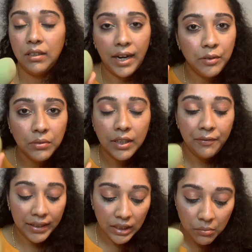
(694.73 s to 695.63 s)
If
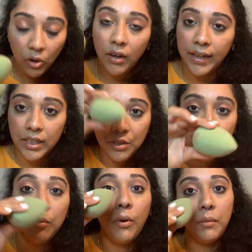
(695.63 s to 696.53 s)
I need more, I can do
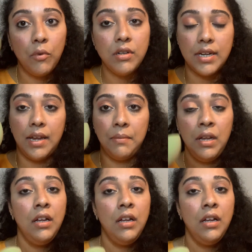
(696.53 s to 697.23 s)
it one more time,